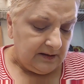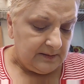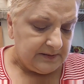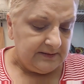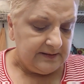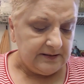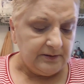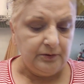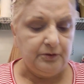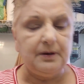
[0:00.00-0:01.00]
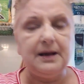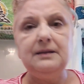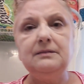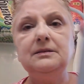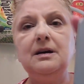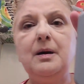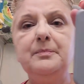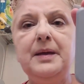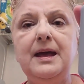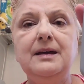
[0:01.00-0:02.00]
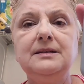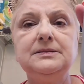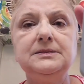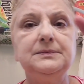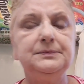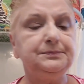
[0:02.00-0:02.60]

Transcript: it comes in this little gray compact.